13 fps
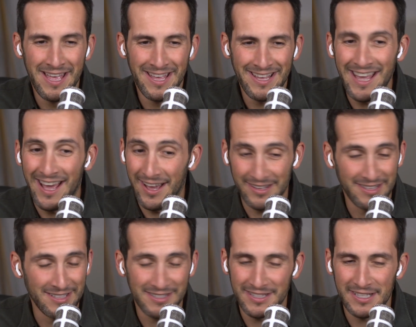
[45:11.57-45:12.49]
Yeah,
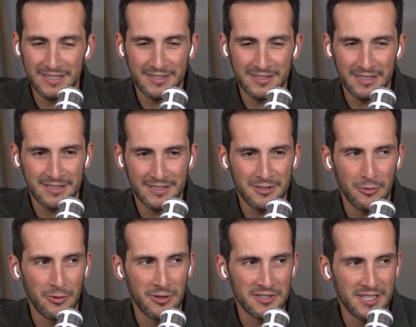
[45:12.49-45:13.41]
that's so
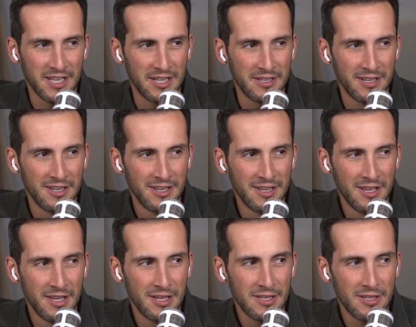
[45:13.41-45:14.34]
well said.
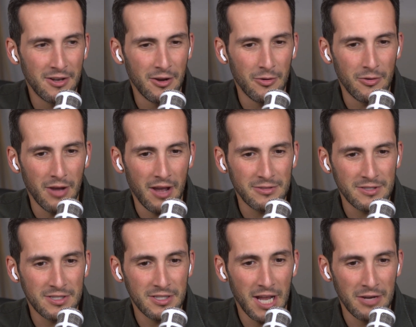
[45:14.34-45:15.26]
I
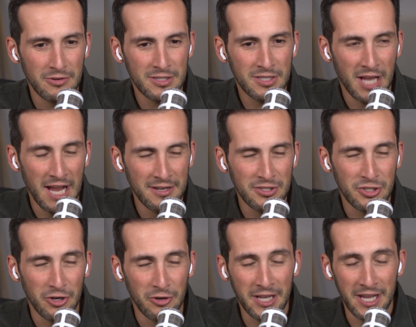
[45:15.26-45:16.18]
was kind of
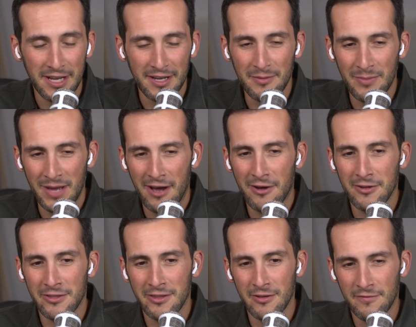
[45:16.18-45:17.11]
joking
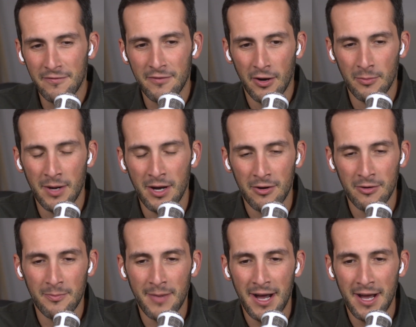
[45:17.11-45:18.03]
about the
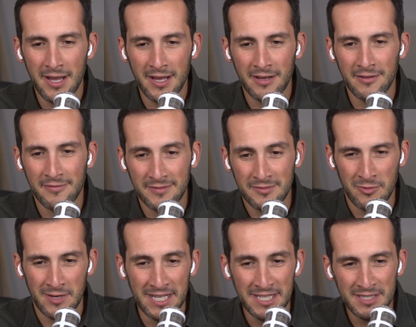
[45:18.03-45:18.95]
FOMO buying of
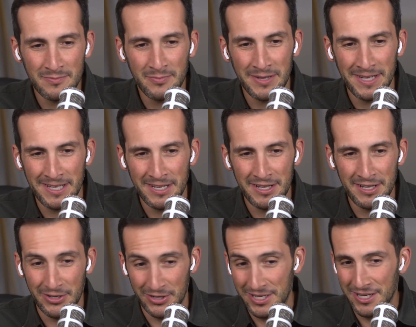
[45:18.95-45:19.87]
REITs, but
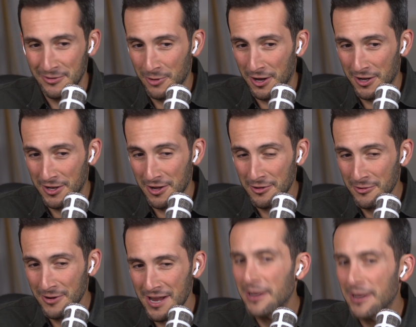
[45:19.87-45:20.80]
in another
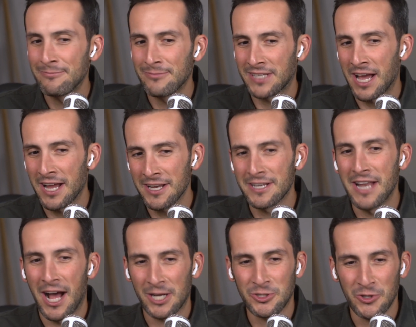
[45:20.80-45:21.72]
way, I'm kind of
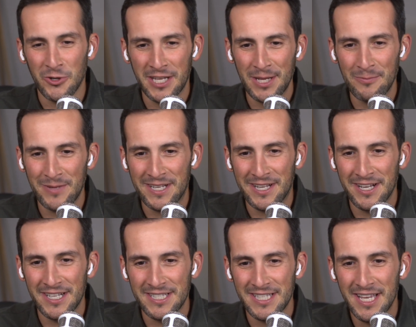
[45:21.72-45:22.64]
not joking,
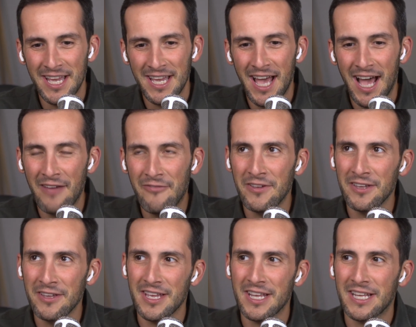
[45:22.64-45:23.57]
because I
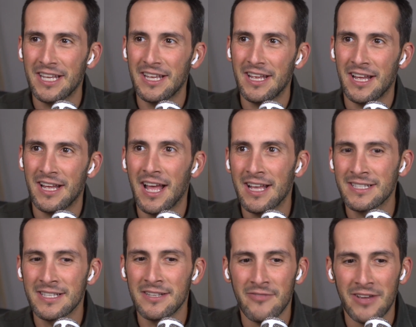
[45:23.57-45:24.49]
feel like
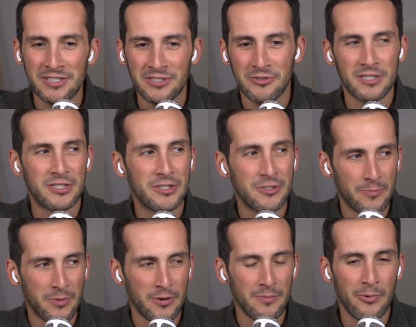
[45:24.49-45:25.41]
as an investor, it's
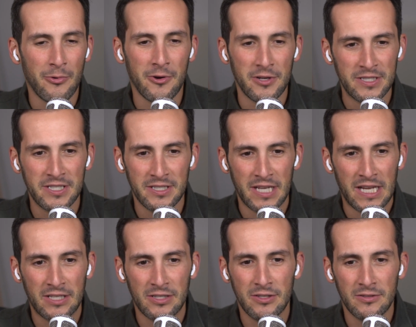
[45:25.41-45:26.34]
super important to,
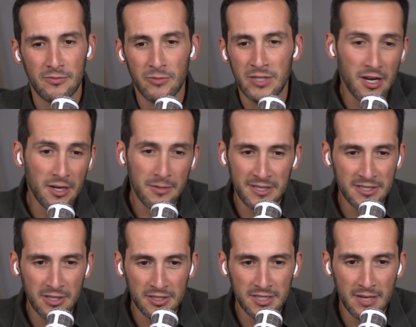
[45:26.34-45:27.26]
like, we talk about
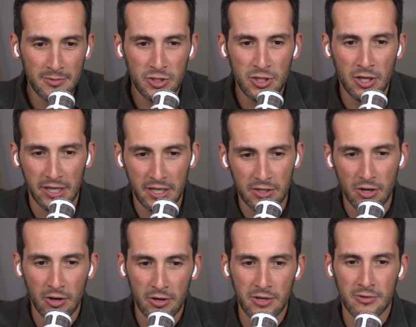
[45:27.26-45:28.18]
this all the time on the show, like
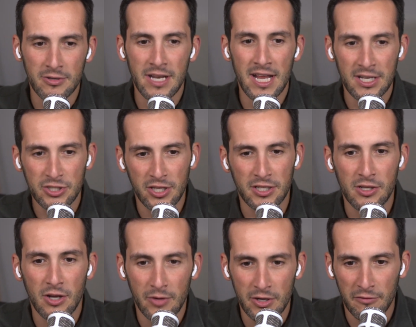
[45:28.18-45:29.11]
know your niche, like
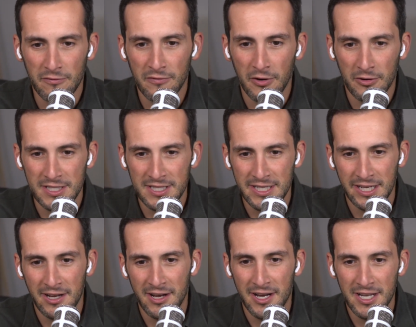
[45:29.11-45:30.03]
know what you're
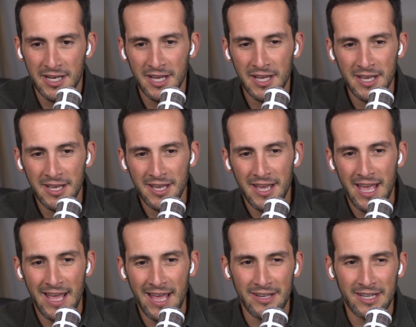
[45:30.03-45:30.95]
focusing on.
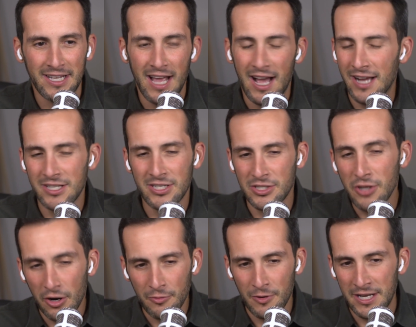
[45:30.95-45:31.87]
And like, I just
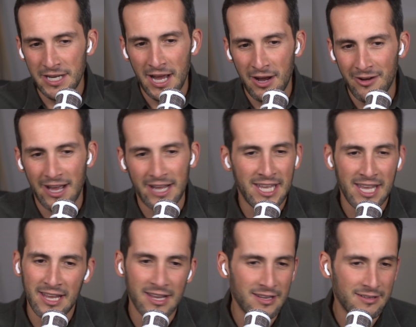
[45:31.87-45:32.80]
know right now I
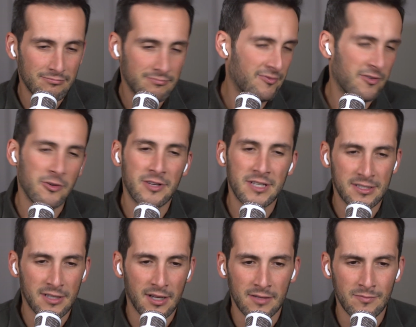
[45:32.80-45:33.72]
can't focus
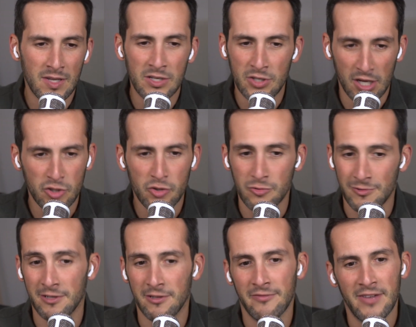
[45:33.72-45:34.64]
on
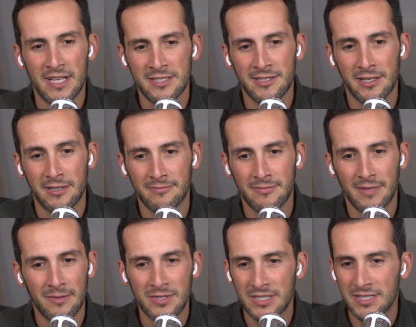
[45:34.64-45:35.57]
industrial investing.
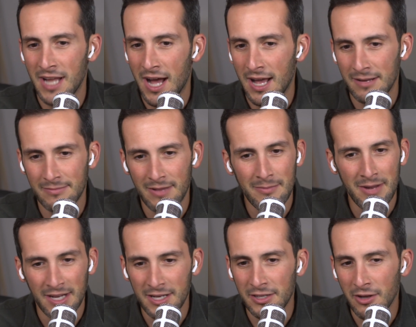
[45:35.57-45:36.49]
I'm not
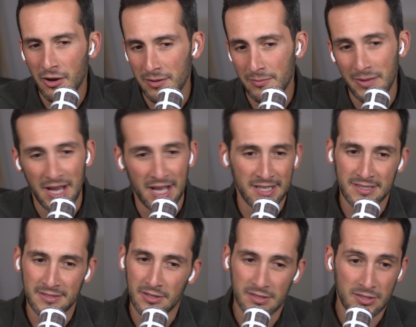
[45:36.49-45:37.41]
going to go out and buy a
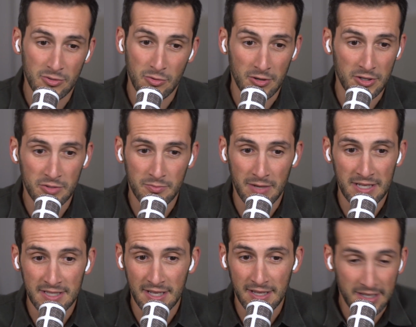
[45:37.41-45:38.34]
storage
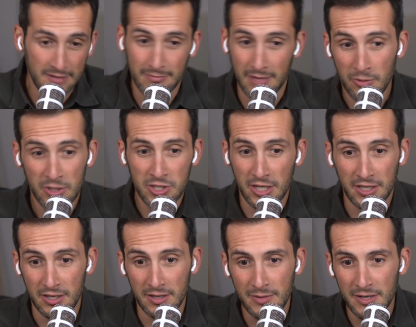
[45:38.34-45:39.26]
space. Like, I wish I
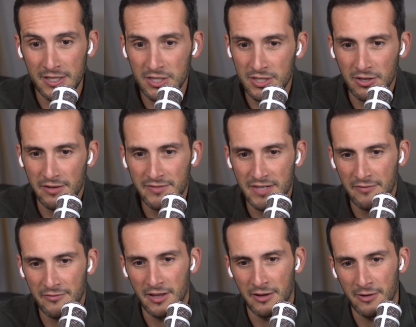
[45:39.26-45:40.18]
could, but I just don't have
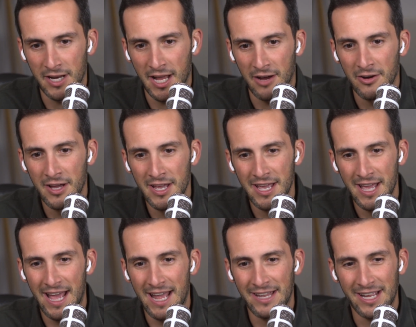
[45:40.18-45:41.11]
time for that right now.
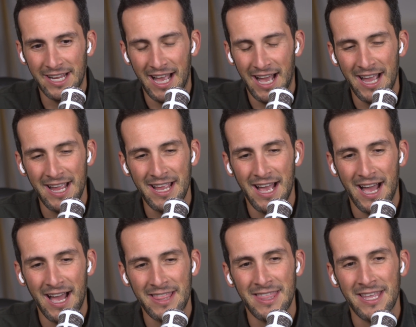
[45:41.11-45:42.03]
And like,
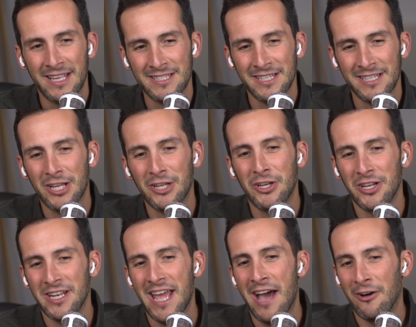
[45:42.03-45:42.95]
I think it's like a
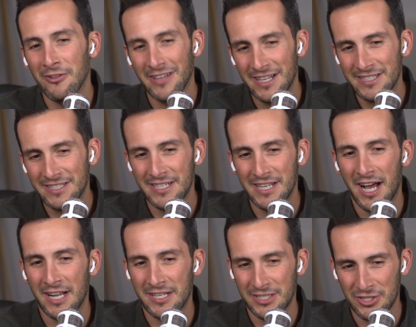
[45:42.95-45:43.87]
good outlet to
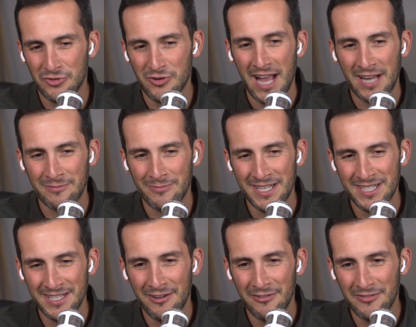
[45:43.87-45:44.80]
not distract
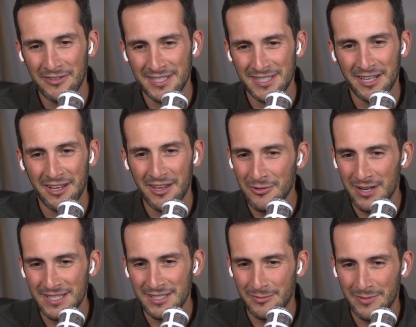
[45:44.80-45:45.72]
myself. Cause like,
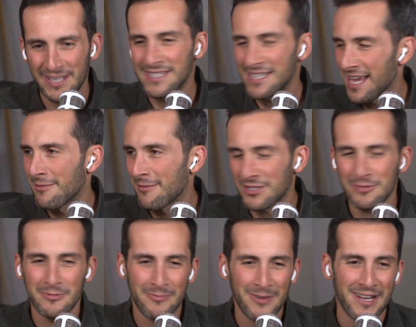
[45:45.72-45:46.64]
otherwise I'm like, damn, I
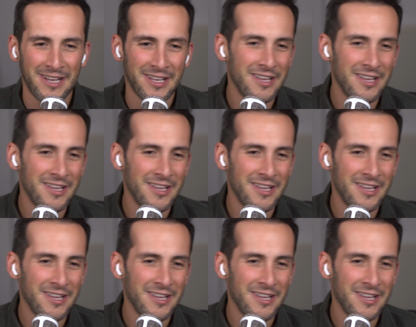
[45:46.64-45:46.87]
should be buying